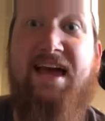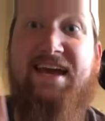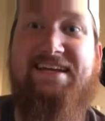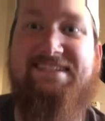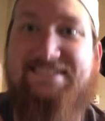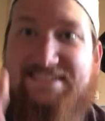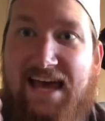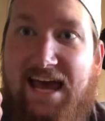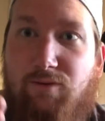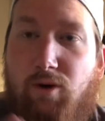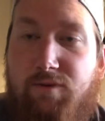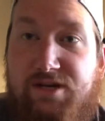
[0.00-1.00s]

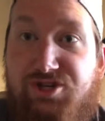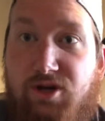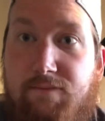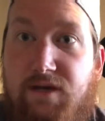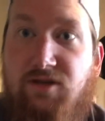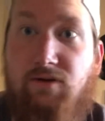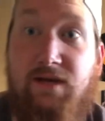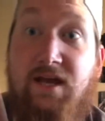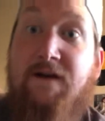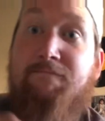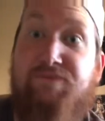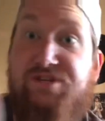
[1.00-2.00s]
Instead, what we should be doing
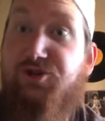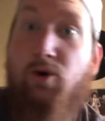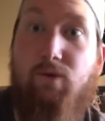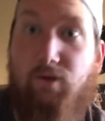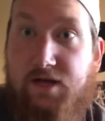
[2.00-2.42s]
is doing